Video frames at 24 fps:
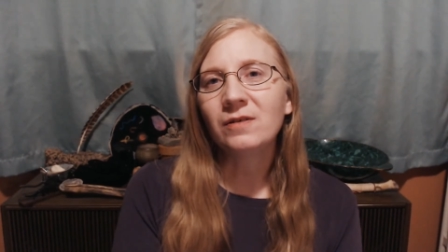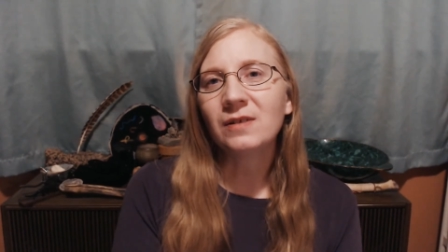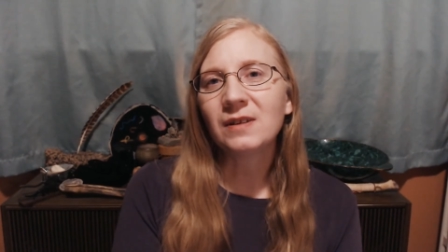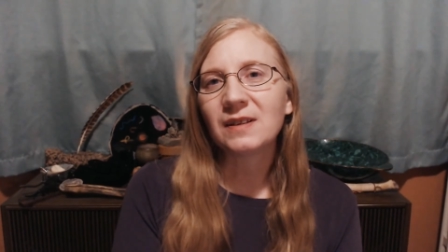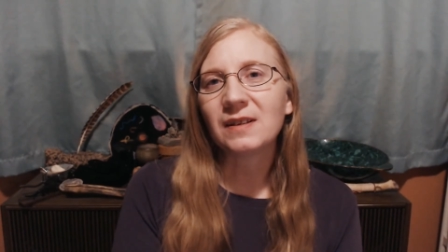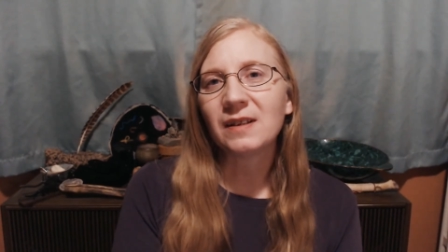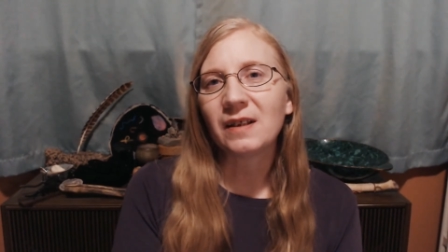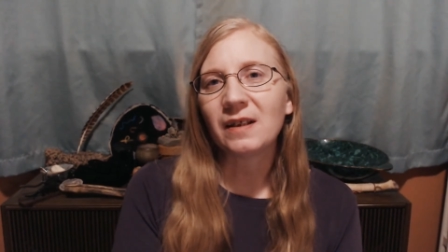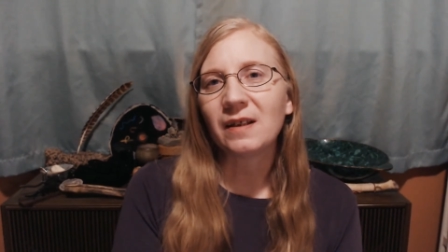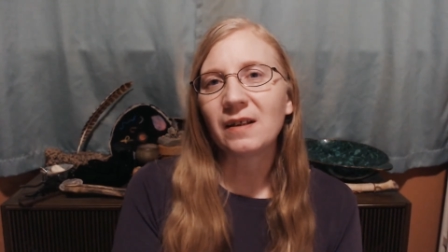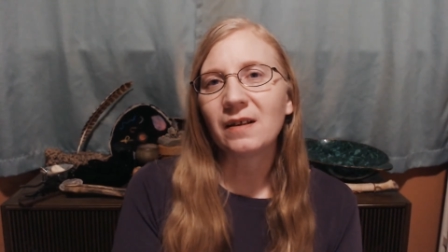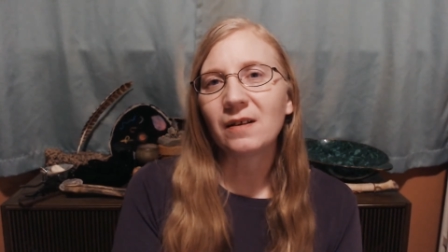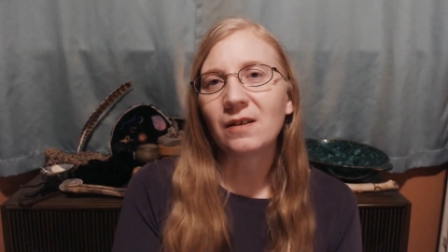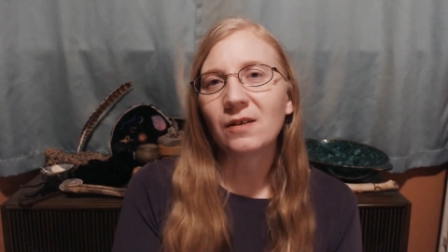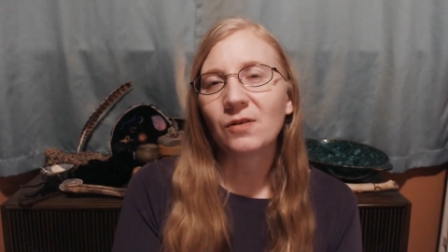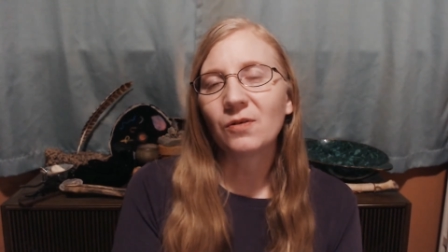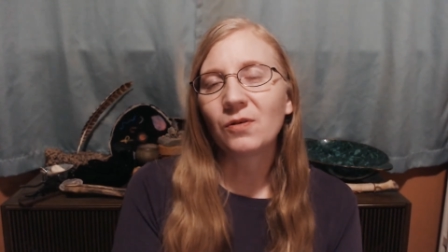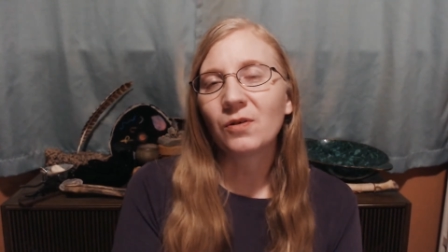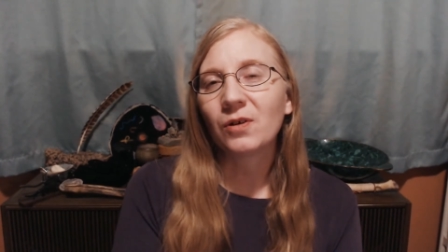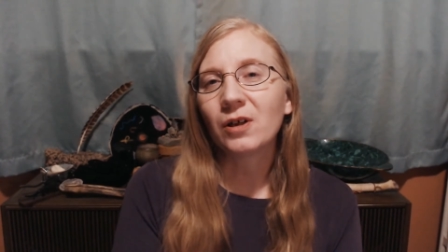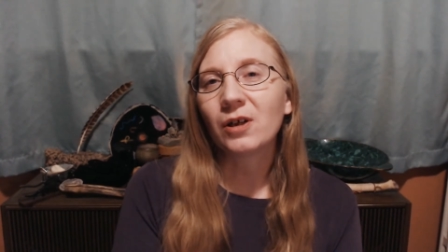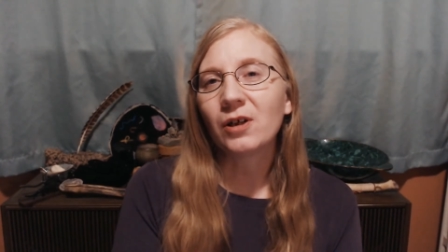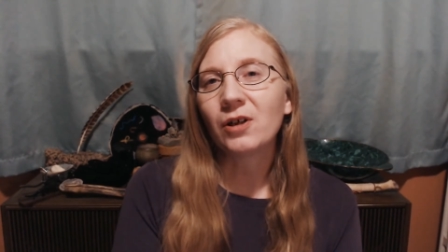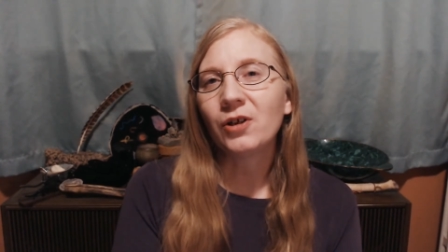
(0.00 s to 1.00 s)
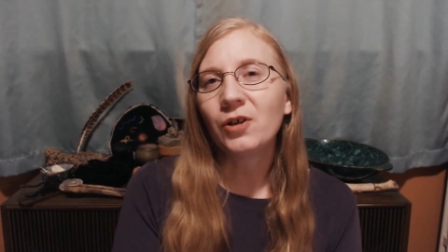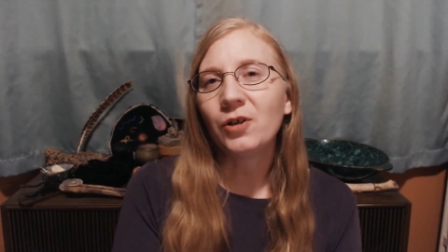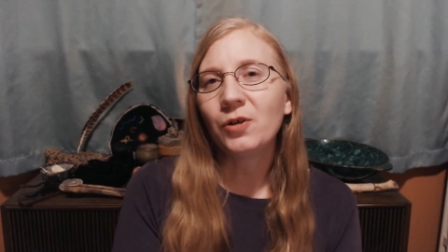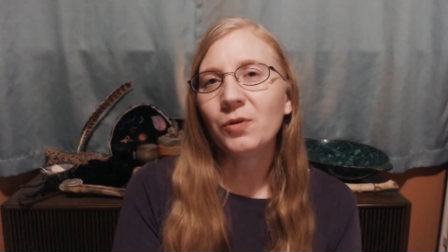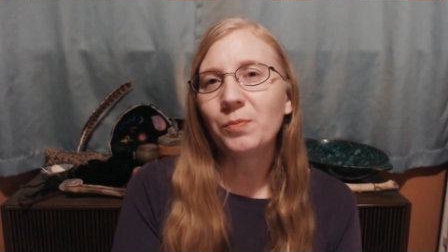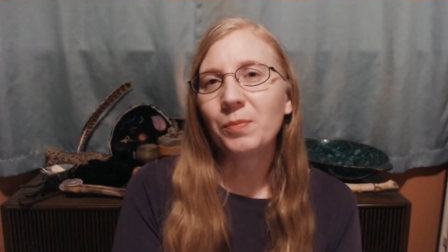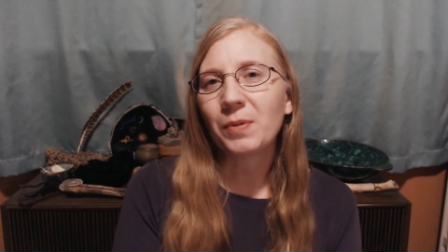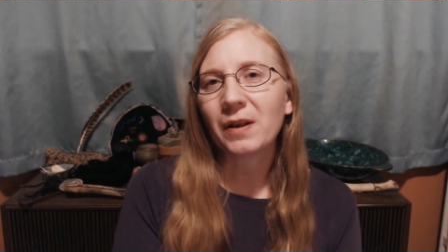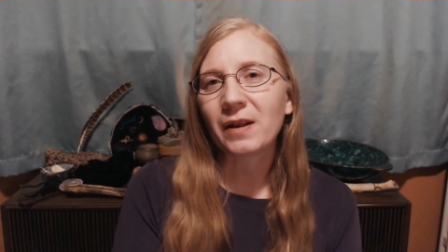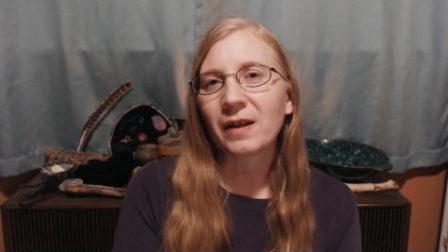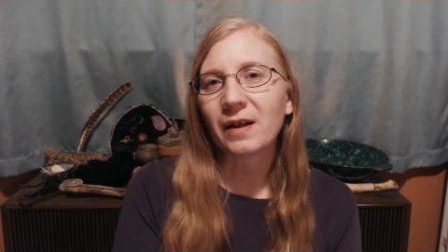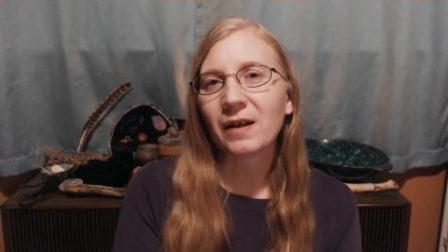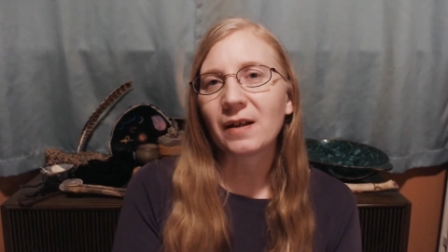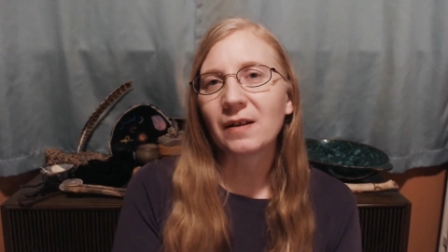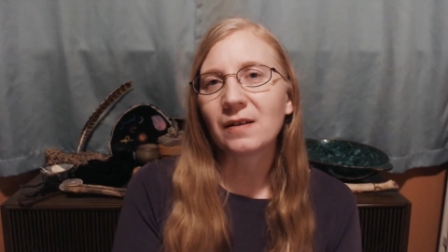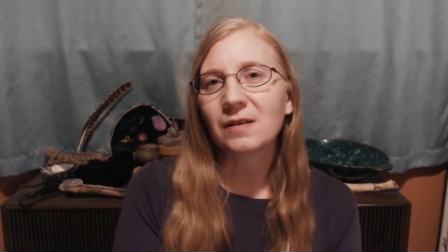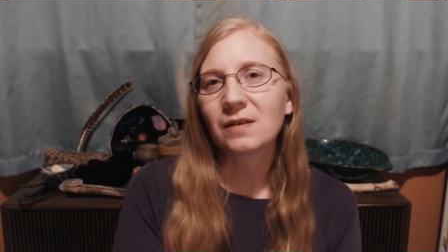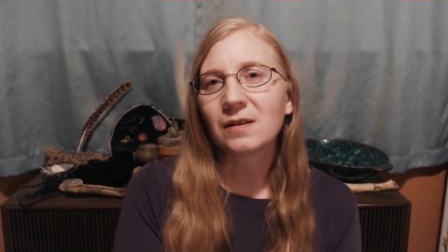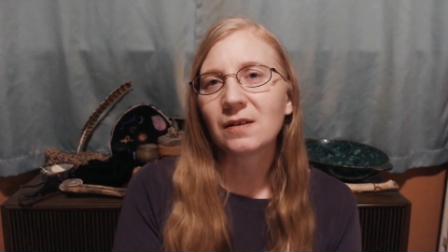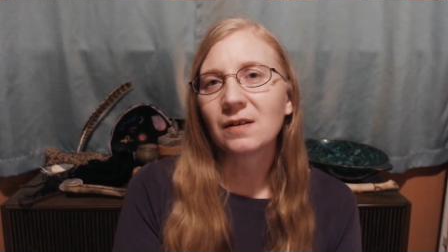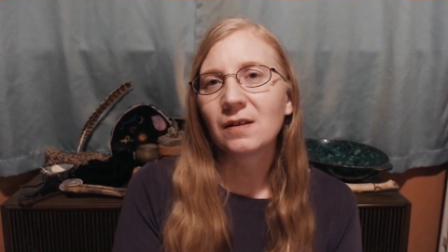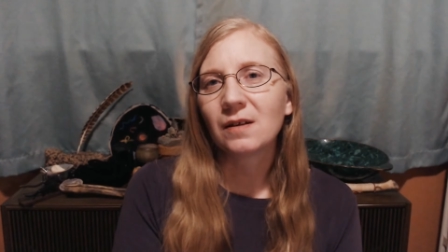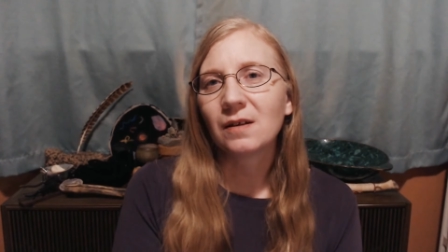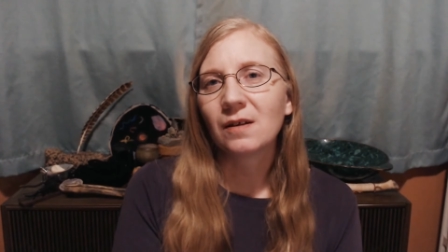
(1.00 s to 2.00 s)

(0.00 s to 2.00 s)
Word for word: seed or a new plant.